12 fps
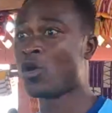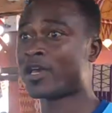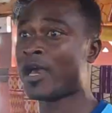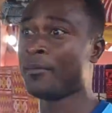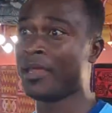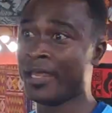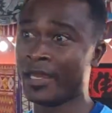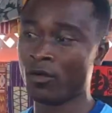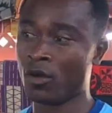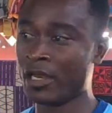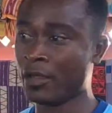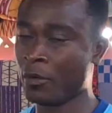will come in
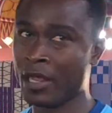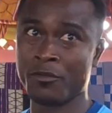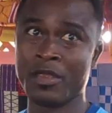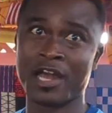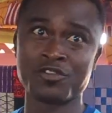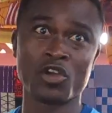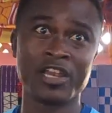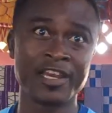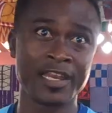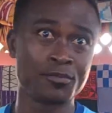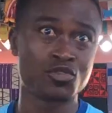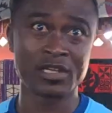only when we are
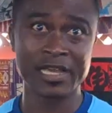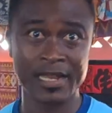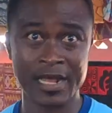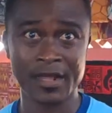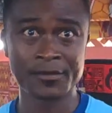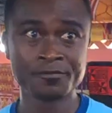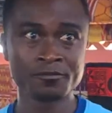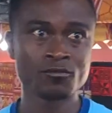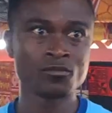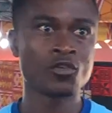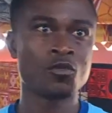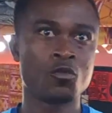joining them together.
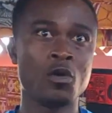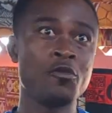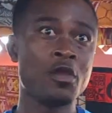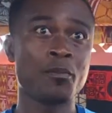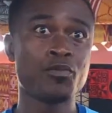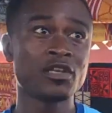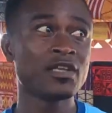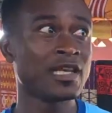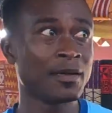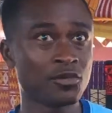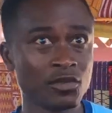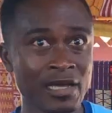When we are putting
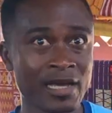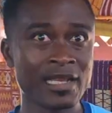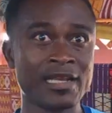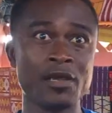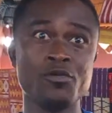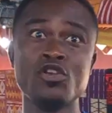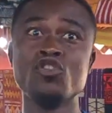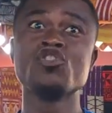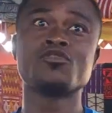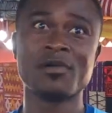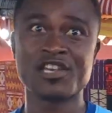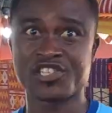them together, then we
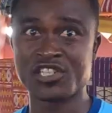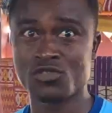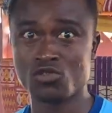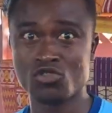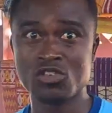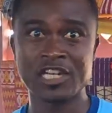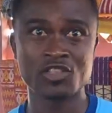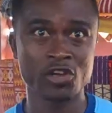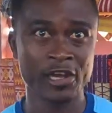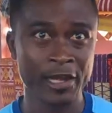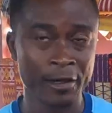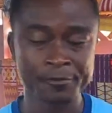use machine to do the
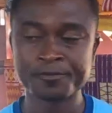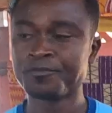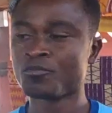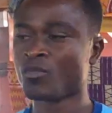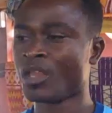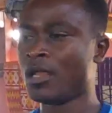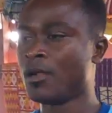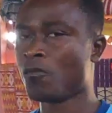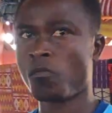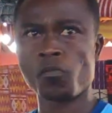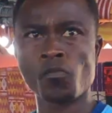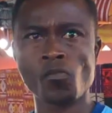joining. So
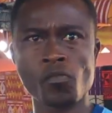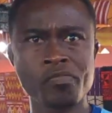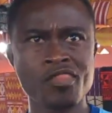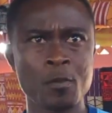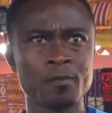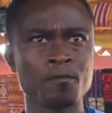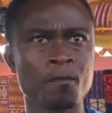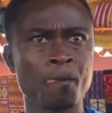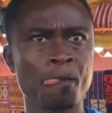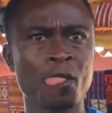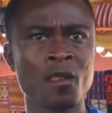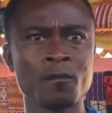Kente means
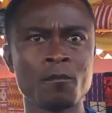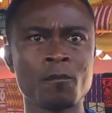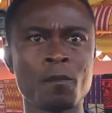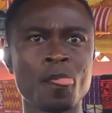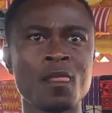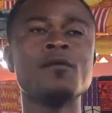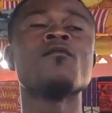hand weaving?